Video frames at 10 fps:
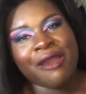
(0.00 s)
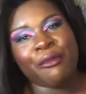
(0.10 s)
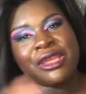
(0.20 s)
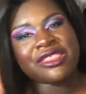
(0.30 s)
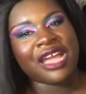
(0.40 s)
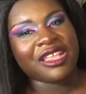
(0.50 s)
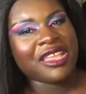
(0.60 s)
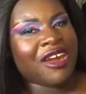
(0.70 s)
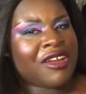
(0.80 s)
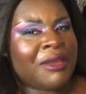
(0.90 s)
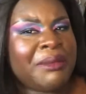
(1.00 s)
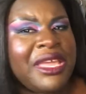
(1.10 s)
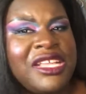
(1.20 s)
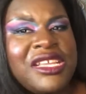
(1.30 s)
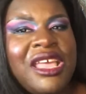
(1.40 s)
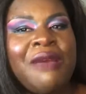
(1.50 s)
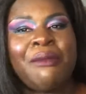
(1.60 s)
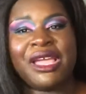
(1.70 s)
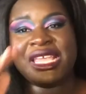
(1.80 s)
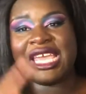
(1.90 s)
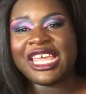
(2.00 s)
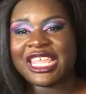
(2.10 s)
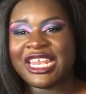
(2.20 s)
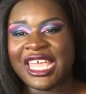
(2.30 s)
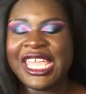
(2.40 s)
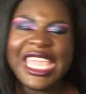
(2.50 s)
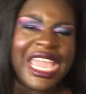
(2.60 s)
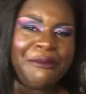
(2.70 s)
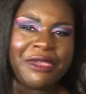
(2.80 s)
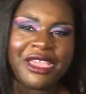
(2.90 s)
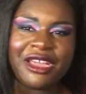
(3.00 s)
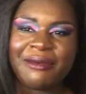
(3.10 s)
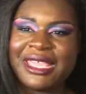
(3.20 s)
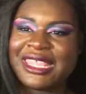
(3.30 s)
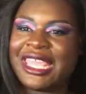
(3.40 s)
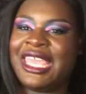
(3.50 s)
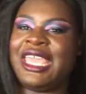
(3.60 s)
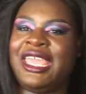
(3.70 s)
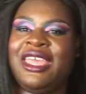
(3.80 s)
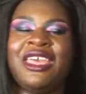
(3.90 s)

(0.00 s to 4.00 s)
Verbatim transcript: We stopped talking, bitch. But yesterday, he hit me up. He said,